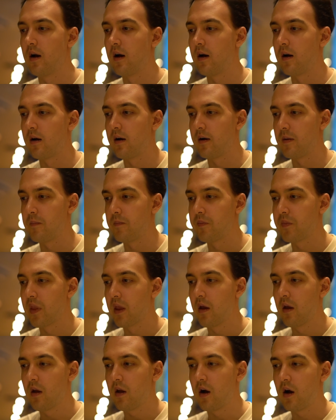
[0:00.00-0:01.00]

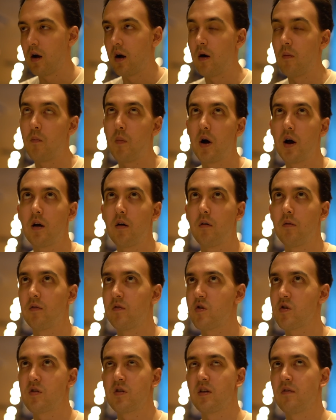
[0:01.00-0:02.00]

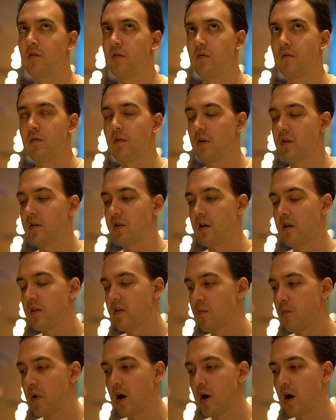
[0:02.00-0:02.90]
Just to give you a sense,